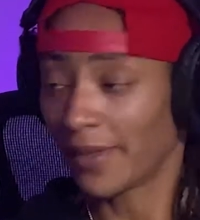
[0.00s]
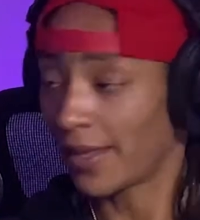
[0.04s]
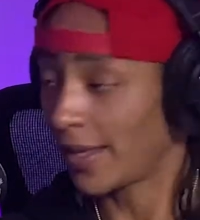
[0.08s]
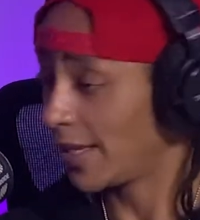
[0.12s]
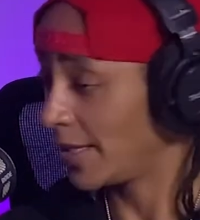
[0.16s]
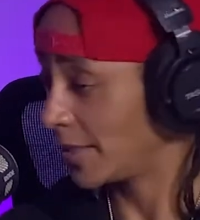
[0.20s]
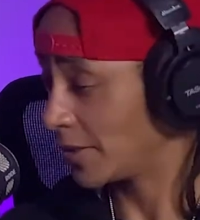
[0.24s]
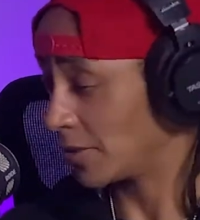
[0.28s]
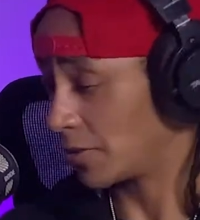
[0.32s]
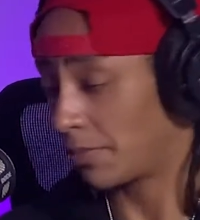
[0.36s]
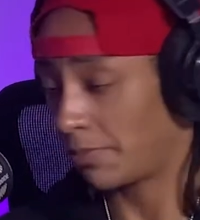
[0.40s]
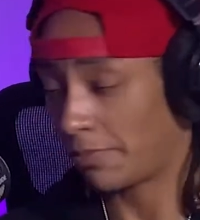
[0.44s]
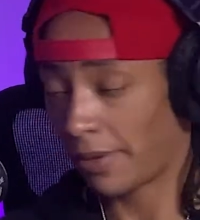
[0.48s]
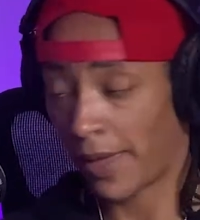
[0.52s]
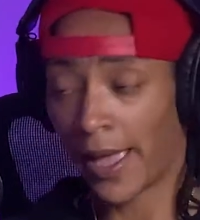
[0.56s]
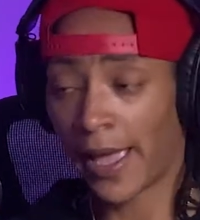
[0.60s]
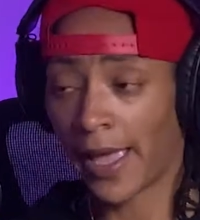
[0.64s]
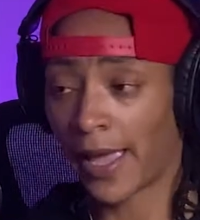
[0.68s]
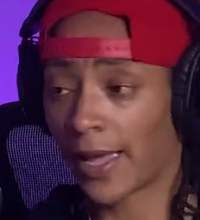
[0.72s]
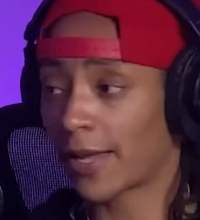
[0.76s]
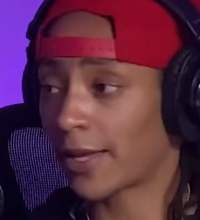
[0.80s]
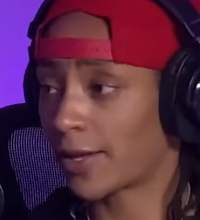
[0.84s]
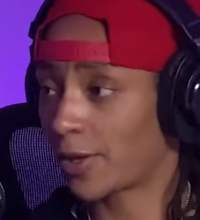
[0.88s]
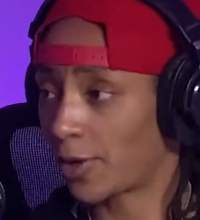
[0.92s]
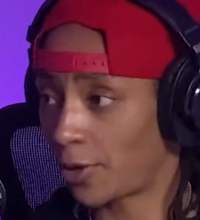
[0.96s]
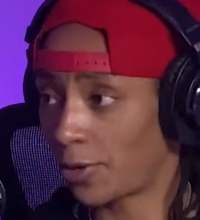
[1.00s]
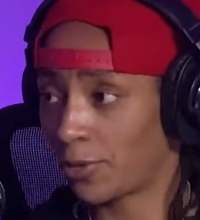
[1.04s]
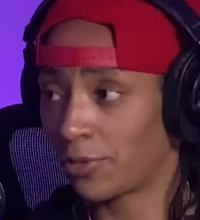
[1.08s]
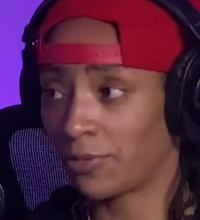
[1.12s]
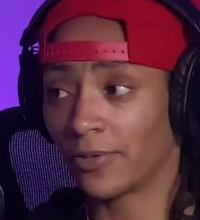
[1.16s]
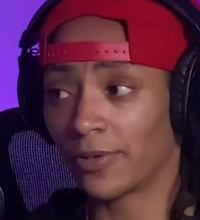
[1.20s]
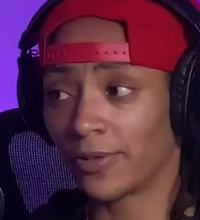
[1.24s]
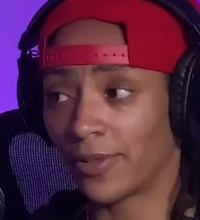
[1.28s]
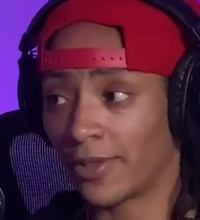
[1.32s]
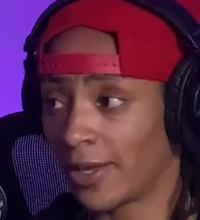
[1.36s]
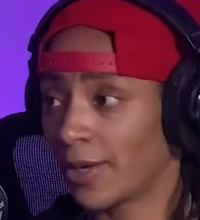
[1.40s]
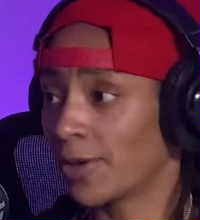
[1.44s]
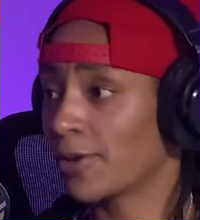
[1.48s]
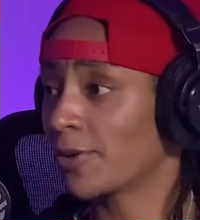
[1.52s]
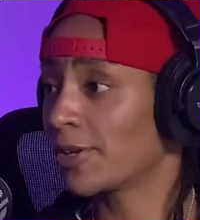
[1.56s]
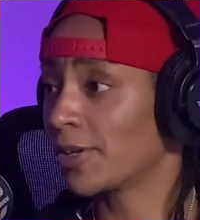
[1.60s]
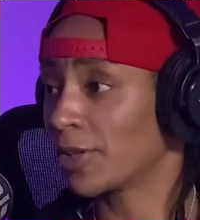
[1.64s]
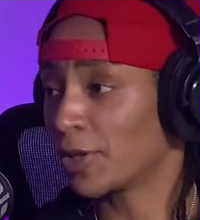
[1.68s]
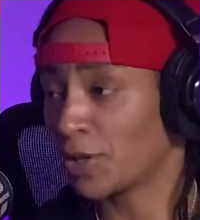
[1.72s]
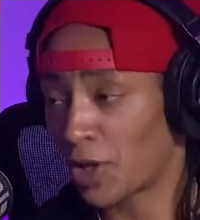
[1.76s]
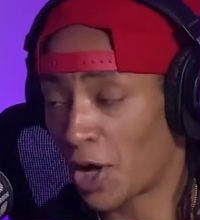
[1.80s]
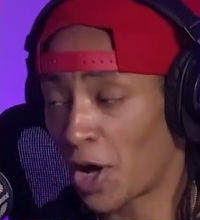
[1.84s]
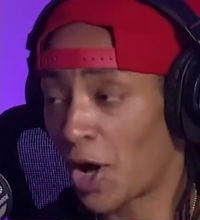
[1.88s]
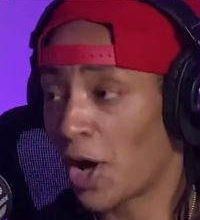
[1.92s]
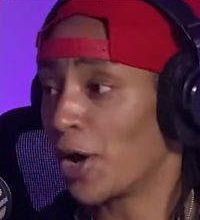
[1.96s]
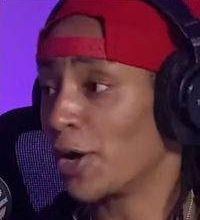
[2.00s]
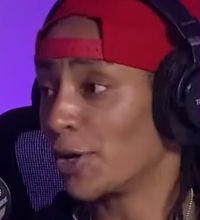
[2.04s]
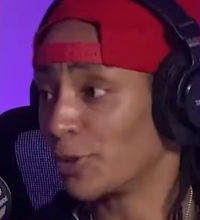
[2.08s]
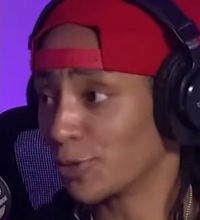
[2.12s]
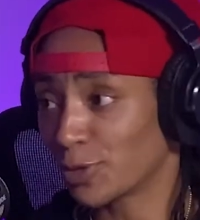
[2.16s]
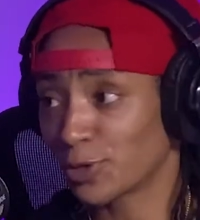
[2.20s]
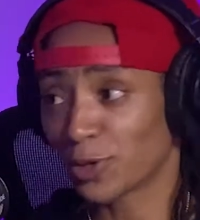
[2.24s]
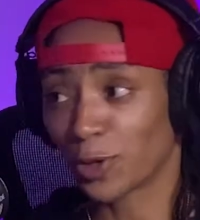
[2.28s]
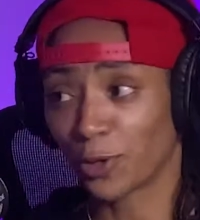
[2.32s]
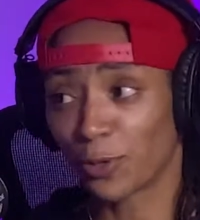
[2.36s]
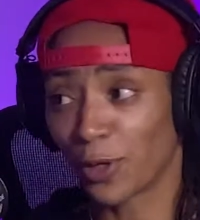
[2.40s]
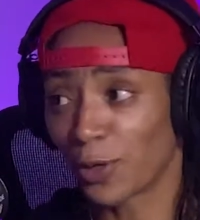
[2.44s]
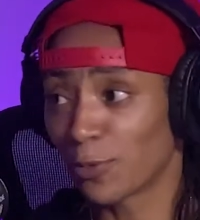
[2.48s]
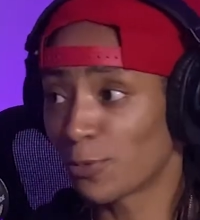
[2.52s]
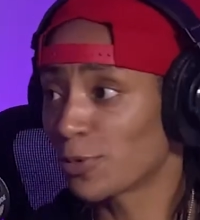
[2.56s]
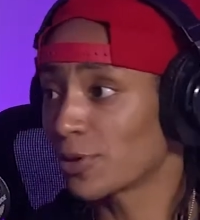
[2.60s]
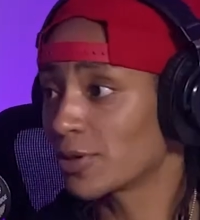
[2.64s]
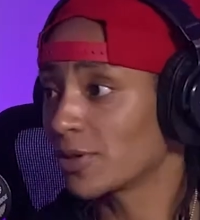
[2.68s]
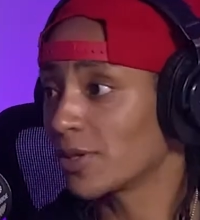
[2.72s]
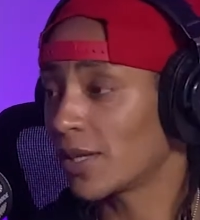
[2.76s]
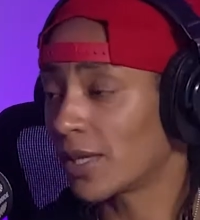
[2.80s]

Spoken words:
it's a bag over there in line, so we really